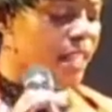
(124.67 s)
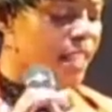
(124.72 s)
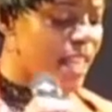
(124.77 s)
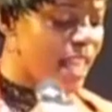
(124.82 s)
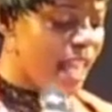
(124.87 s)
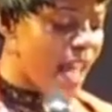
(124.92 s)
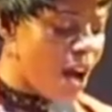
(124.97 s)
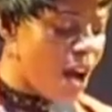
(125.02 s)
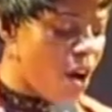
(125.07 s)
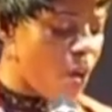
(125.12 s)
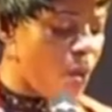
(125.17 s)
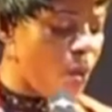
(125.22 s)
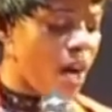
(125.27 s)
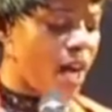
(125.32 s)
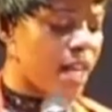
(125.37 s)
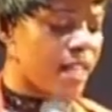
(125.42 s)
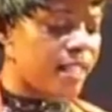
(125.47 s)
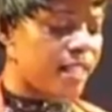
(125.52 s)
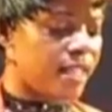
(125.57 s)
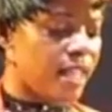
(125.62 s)
Now
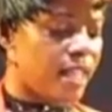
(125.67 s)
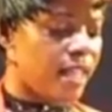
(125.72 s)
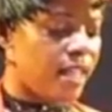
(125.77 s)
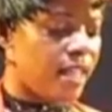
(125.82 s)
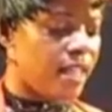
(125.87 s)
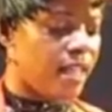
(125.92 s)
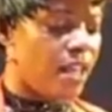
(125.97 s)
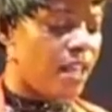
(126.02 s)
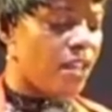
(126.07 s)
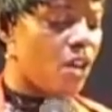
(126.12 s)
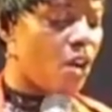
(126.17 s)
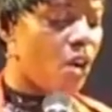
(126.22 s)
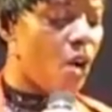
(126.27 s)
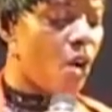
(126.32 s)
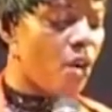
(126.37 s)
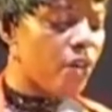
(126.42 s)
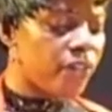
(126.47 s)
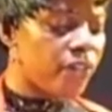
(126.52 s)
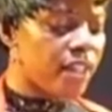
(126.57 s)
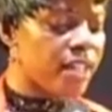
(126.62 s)
I see the
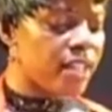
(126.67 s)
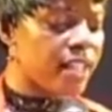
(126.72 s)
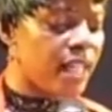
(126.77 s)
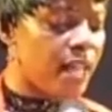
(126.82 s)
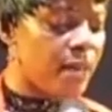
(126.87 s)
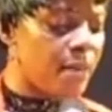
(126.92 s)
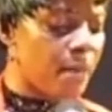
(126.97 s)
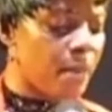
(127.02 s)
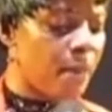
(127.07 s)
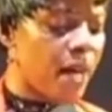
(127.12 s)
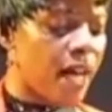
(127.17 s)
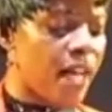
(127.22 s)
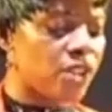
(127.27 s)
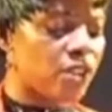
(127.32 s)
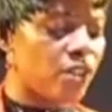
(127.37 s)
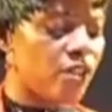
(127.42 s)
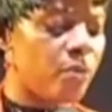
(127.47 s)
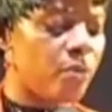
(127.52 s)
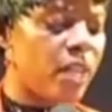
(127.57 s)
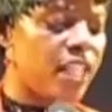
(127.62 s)
obvious impact
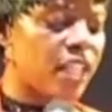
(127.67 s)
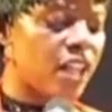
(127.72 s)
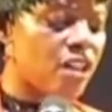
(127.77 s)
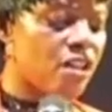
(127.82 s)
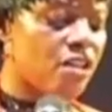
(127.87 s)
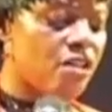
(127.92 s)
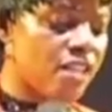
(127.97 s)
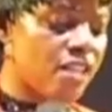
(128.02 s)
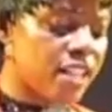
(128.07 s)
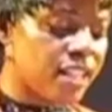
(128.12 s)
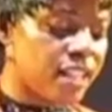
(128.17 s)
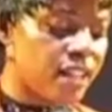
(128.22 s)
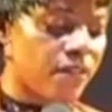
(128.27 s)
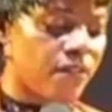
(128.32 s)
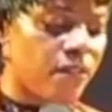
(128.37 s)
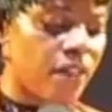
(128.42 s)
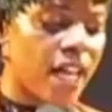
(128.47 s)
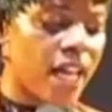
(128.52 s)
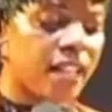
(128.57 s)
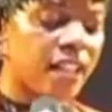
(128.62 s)
of being aggressive
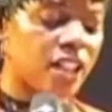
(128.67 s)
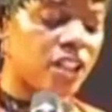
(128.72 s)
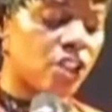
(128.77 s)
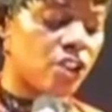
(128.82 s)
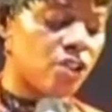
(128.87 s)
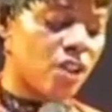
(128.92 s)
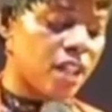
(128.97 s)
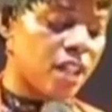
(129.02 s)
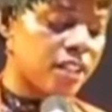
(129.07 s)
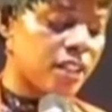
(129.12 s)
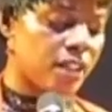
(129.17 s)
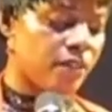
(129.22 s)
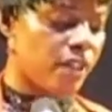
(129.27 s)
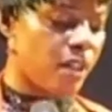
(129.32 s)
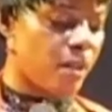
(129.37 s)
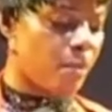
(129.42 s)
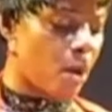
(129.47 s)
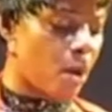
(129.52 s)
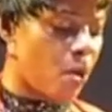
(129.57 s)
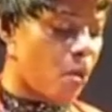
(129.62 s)
and
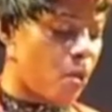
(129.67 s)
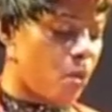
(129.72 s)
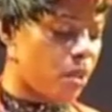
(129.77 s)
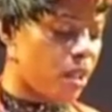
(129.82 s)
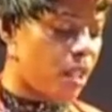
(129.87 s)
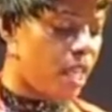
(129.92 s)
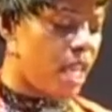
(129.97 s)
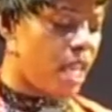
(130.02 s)
destructively bold.